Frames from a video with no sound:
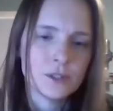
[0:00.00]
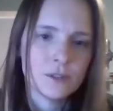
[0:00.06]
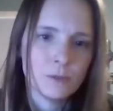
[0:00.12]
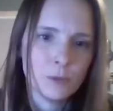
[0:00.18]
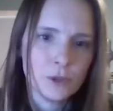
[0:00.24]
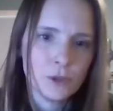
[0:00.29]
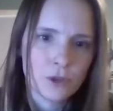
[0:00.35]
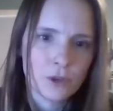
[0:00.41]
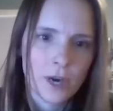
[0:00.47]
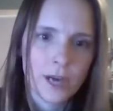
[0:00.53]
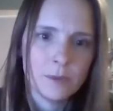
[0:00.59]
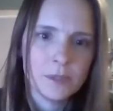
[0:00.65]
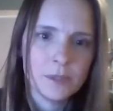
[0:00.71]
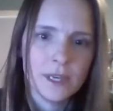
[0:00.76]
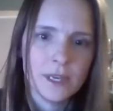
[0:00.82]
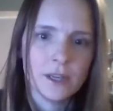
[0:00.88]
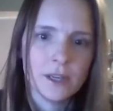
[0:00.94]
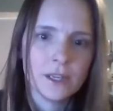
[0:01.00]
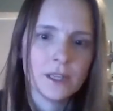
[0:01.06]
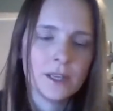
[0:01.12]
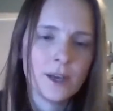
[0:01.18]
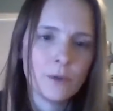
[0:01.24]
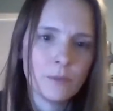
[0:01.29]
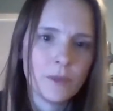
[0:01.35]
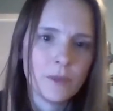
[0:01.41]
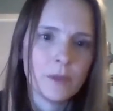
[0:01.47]
have prescribed, and how I can
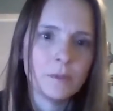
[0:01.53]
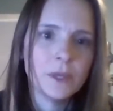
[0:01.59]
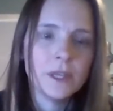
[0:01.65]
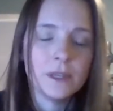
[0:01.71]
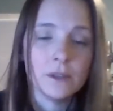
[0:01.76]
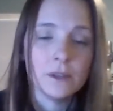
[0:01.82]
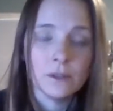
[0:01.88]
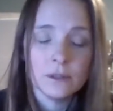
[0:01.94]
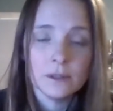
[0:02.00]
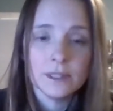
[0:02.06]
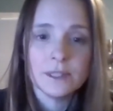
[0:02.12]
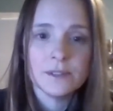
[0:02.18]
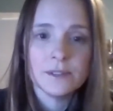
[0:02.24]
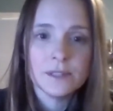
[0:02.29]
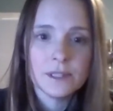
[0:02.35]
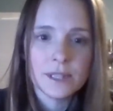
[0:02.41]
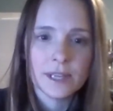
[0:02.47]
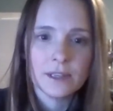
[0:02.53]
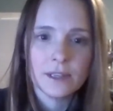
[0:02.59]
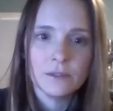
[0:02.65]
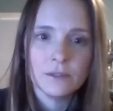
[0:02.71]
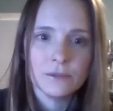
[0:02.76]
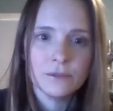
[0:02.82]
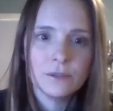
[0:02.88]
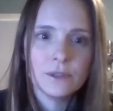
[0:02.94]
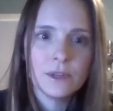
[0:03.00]
help them heal instead
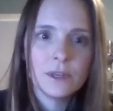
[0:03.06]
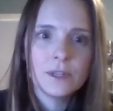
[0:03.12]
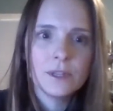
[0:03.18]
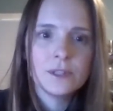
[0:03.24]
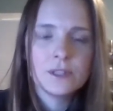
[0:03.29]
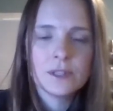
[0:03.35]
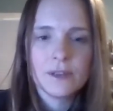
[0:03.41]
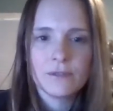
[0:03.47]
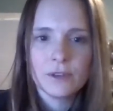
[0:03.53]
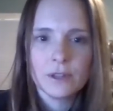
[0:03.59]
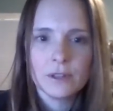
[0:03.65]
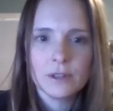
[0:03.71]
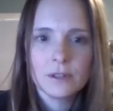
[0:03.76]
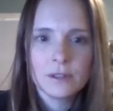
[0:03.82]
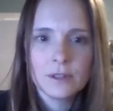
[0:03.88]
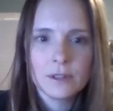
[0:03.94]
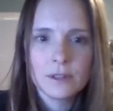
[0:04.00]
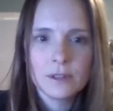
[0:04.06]
of suffer